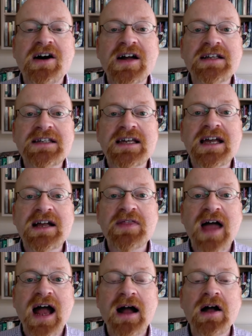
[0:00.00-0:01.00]
idea
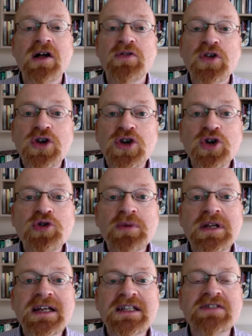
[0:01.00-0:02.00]
that the
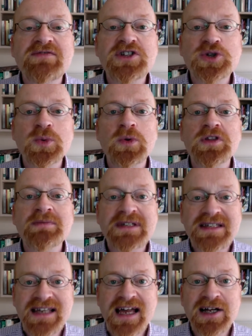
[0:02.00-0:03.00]
human individual
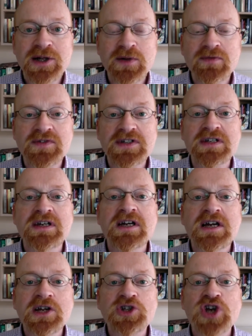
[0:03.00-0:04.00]
themselves
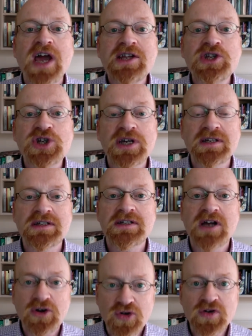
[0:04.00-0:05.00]
changes
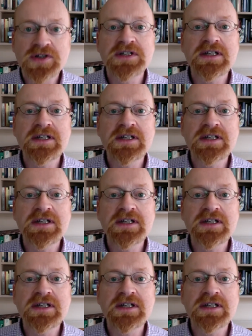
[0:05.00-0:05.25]
across